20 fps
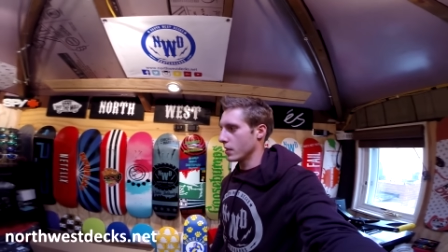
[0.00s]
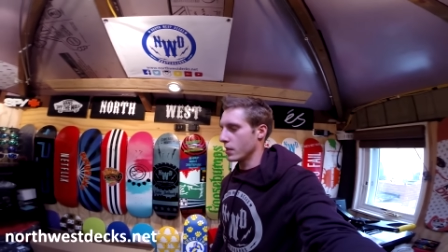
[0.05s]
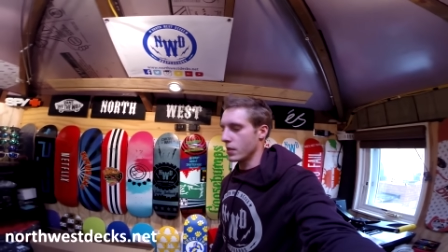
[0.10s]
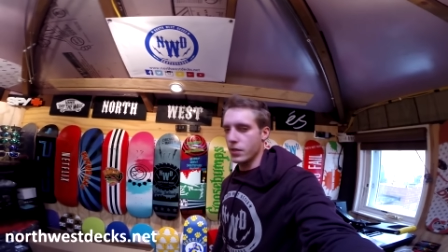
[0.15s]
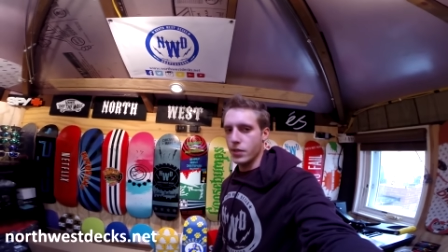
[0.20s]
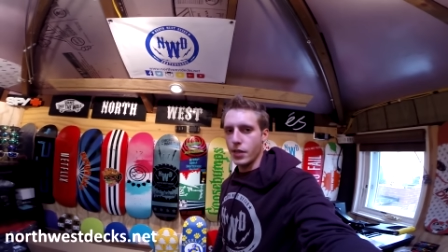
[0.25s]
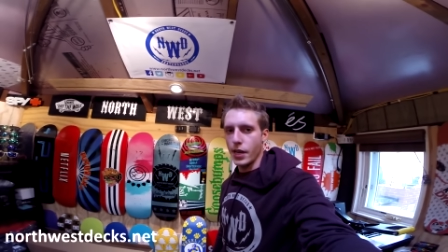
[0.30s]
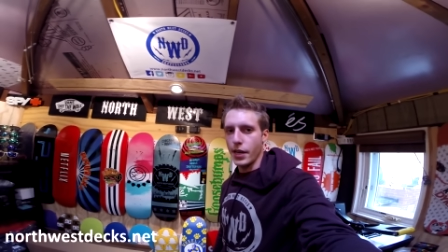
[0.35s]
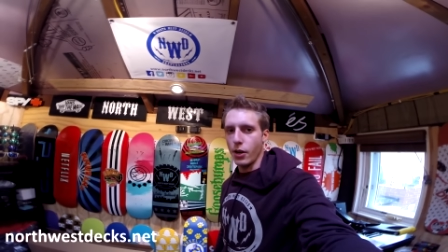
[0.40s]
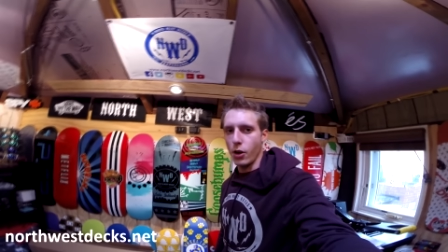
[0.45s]

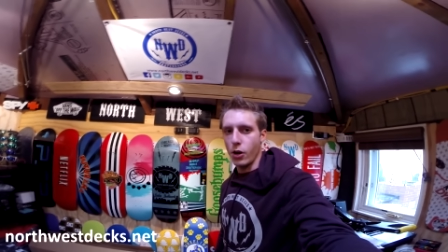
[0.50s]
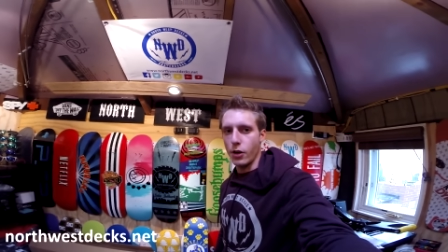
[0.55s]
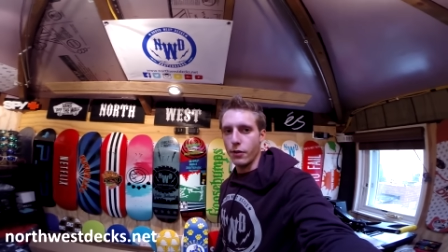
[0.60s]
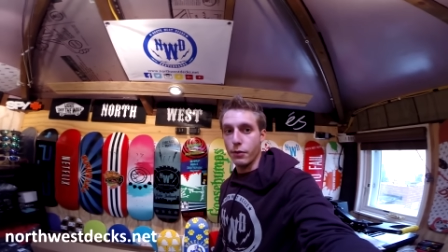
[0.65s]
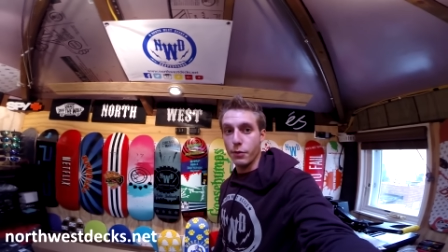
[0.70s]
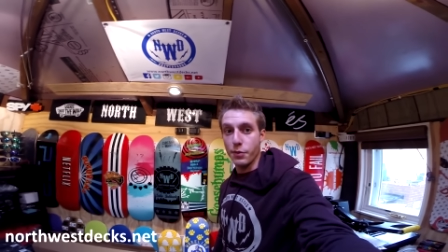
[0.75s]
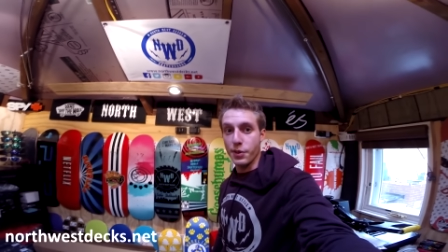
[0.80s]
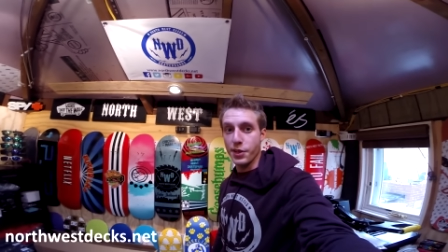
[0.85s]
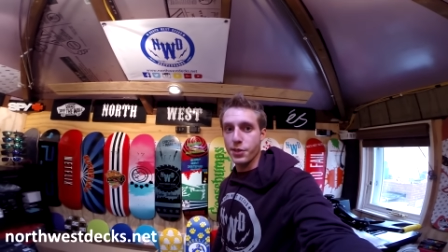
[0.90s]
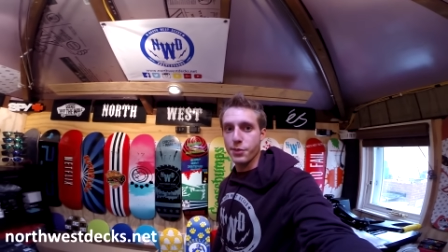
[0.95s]
it's kind of hard
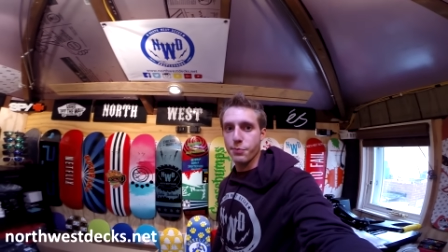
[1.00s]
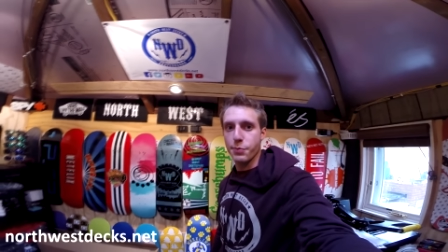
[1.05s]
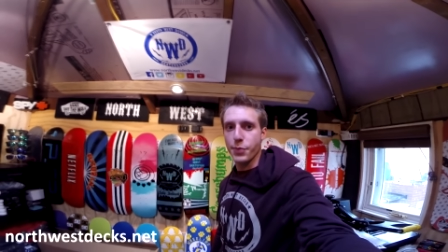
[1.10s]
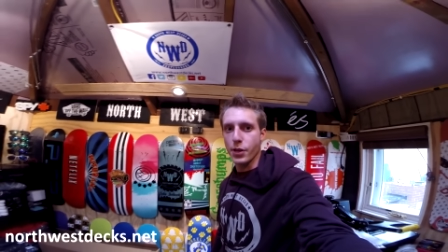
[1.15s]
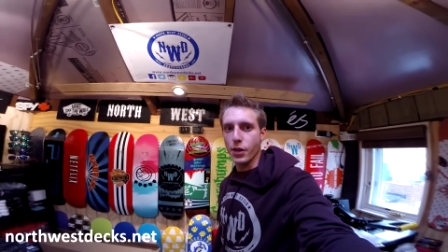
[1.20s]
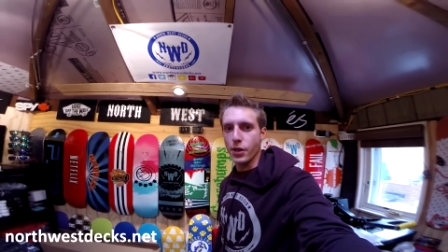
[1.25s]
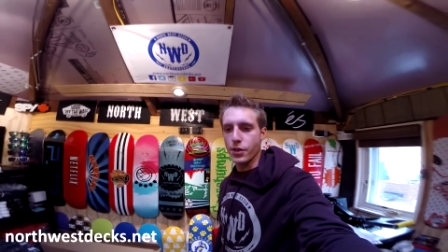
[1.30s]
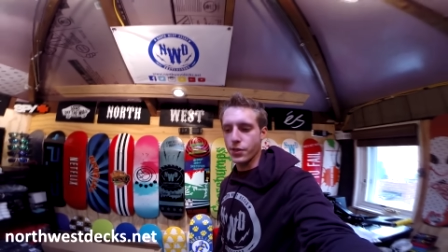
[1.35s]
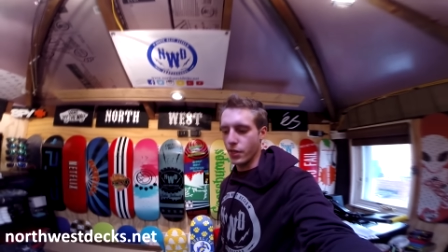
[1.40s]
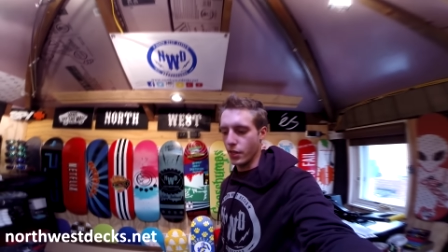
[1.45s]
for me
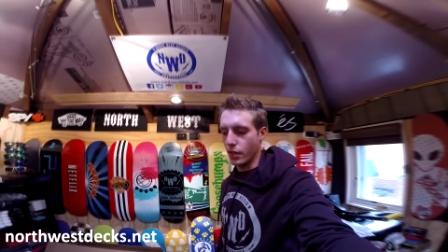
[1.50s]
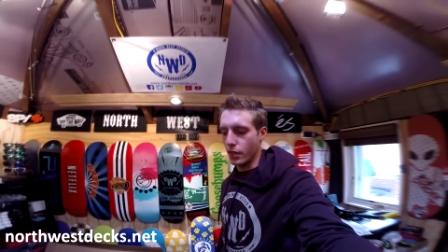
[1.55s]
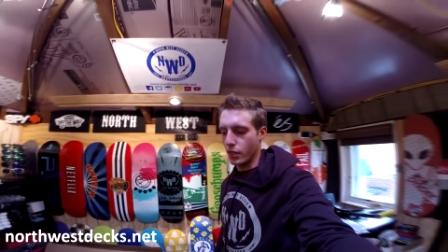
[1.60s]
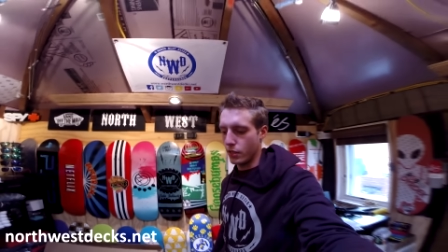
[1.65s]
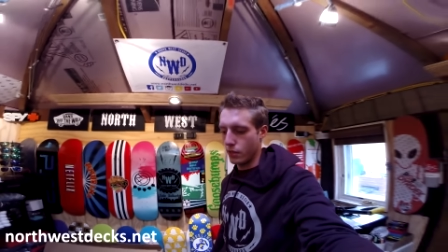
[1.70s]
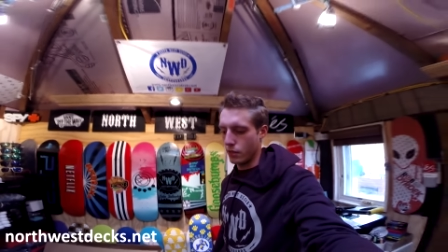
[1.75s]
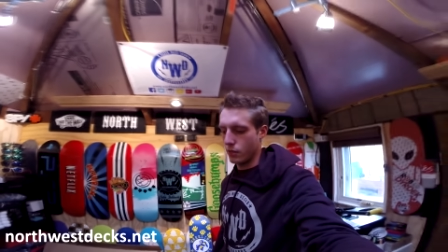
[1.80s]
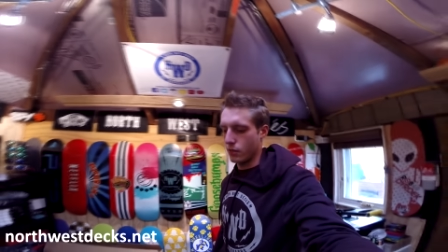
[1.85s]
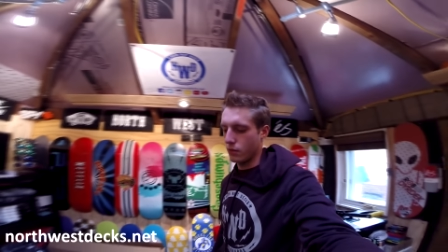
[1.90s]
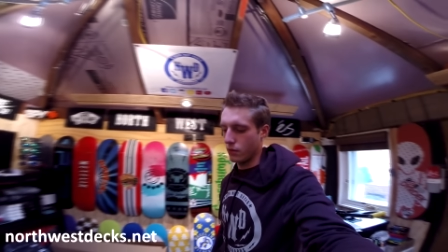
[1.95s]
because uh,
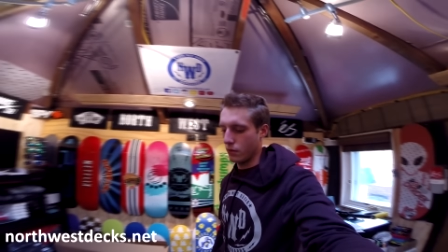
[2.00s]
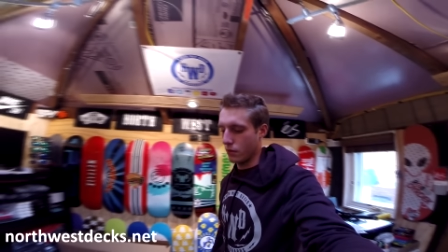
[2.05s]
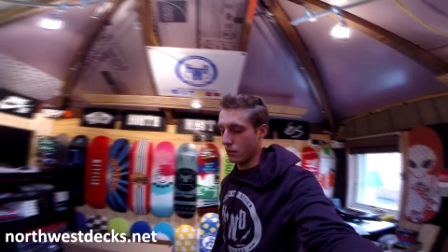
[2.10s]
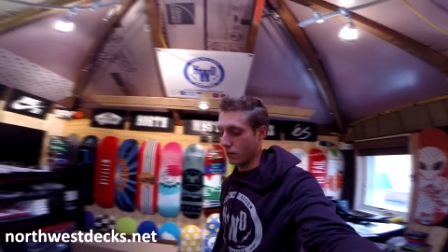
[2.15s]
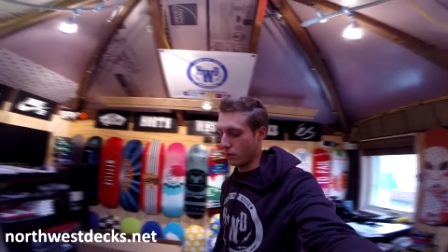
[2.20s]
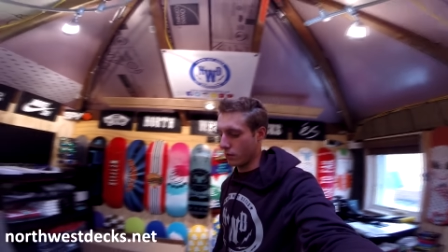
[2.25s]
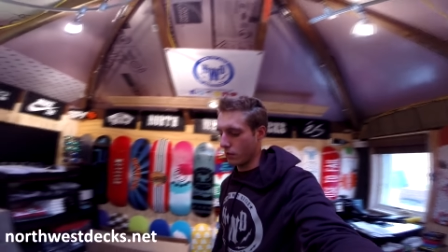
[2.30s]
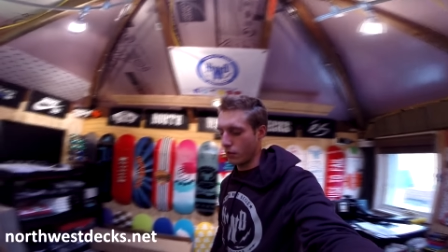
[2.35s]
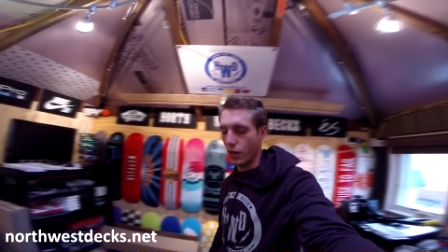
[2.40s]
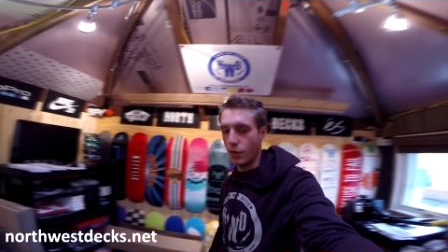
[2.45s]

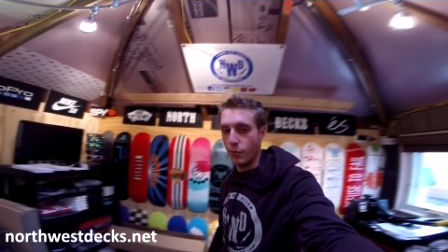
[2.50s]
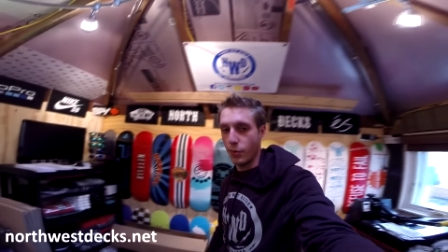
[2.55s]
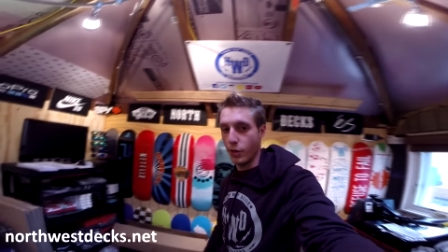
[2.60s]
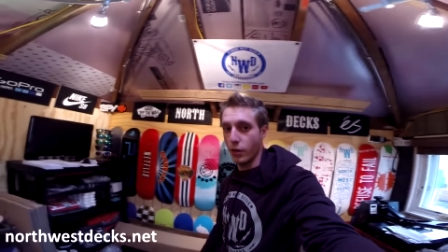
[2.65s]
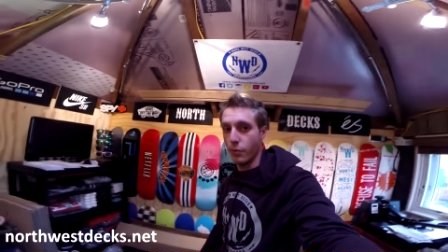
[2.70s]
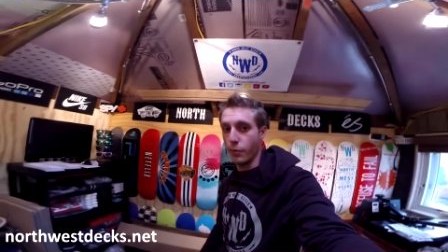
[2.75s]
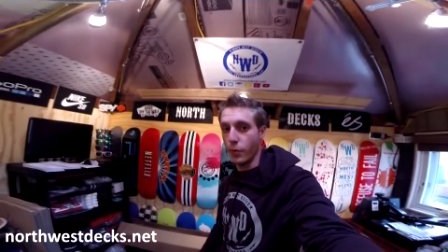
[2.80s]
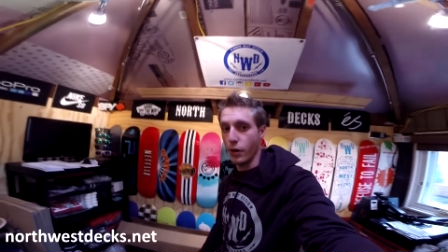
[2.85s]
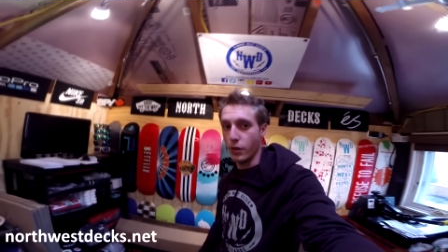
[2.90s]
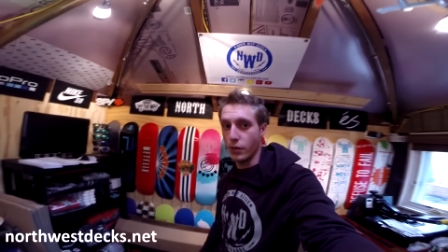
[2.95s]
I've been
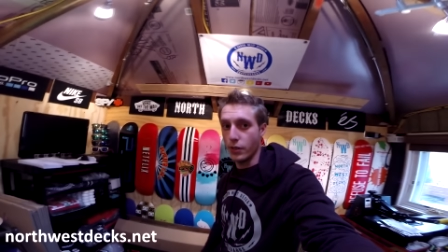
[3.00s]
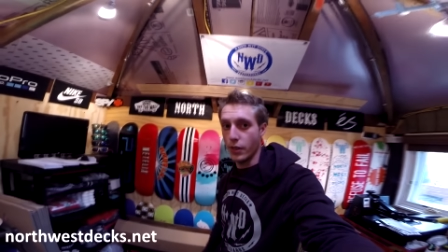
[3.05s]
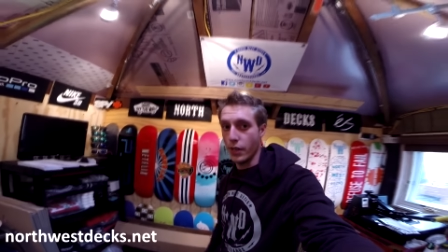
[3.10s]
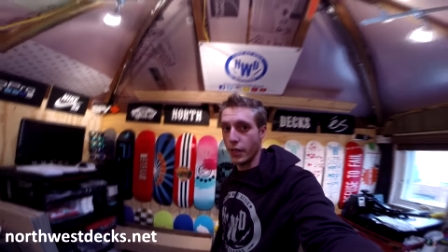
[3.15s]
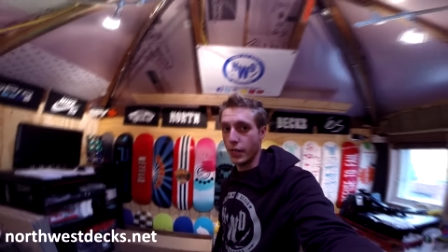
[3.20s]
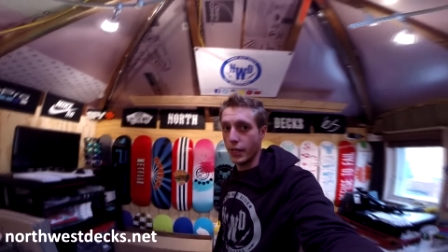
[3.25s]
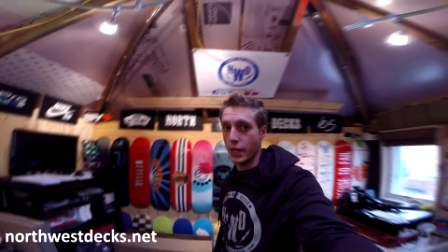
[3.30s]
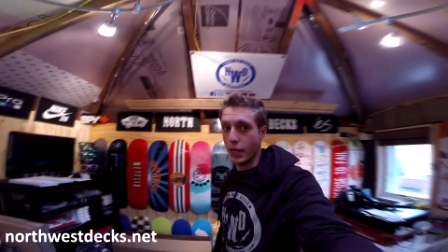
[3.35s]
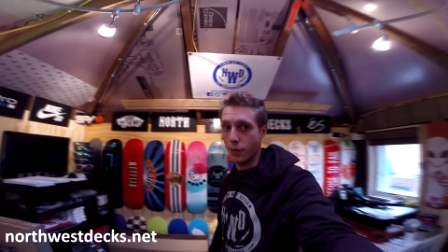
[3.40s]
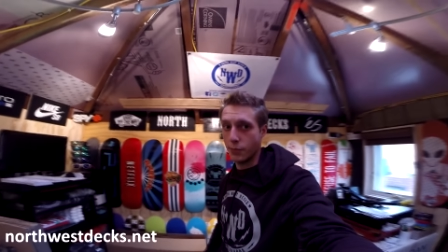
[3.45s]
up all
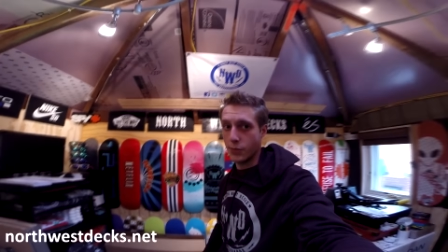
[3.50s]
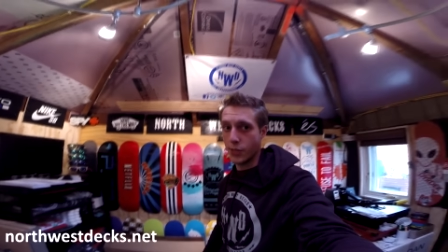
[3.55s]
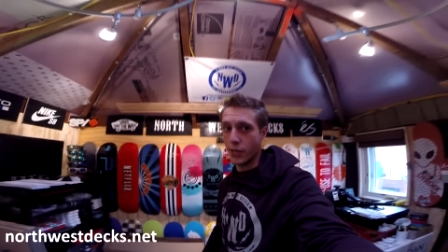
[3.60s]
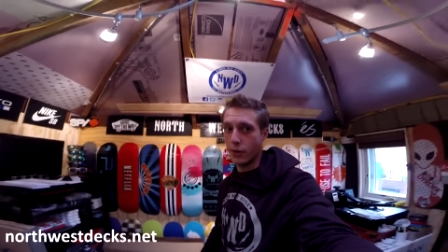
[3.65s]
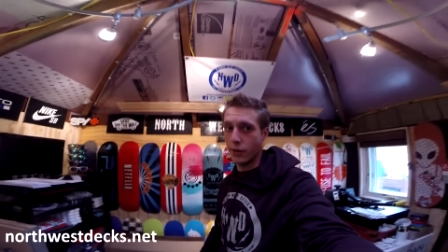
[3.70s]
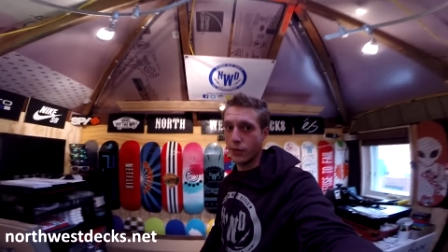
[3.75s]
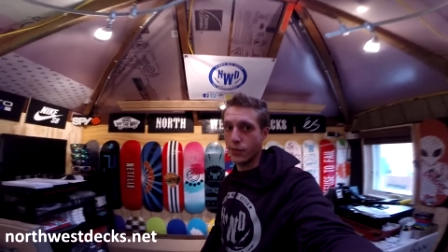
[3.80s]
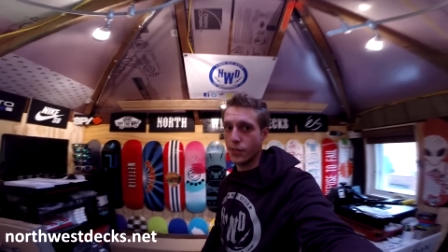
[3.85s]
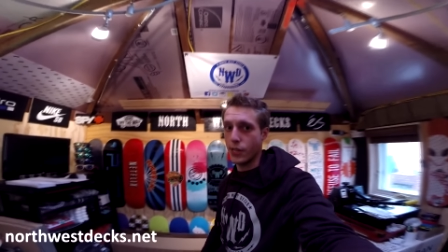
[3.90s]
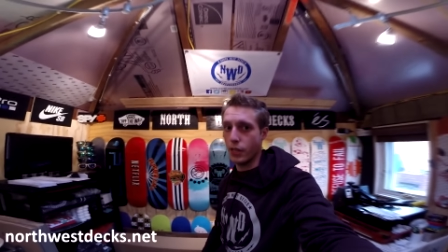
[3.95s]
day. I'm
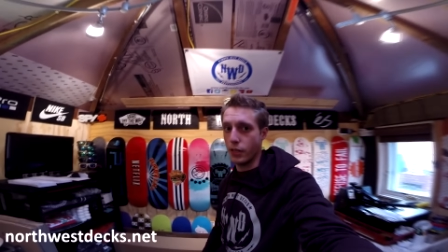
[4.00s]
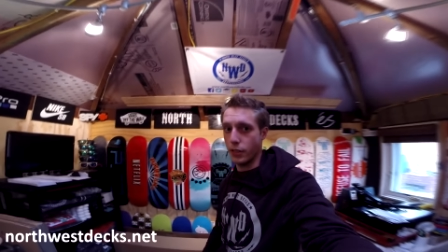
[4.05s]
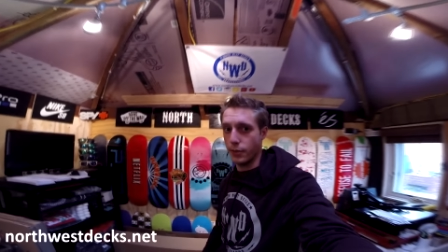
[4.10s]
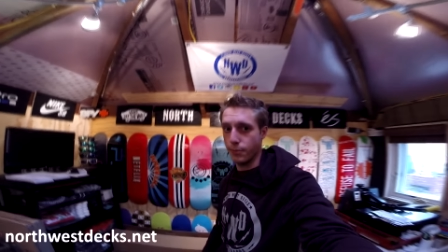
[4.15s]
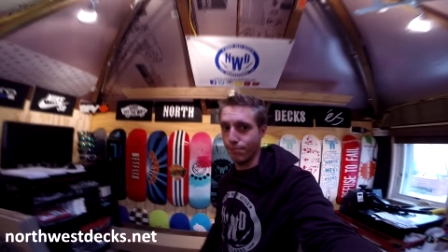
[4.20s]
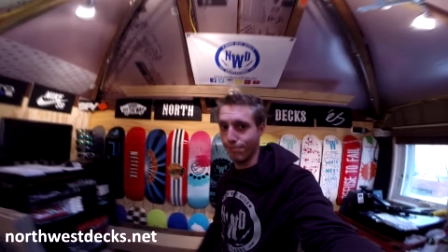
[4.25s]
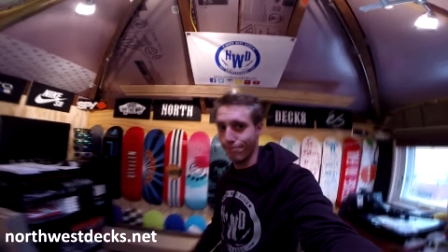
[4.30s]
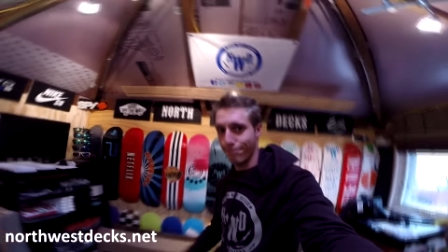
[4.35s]
tired as hell.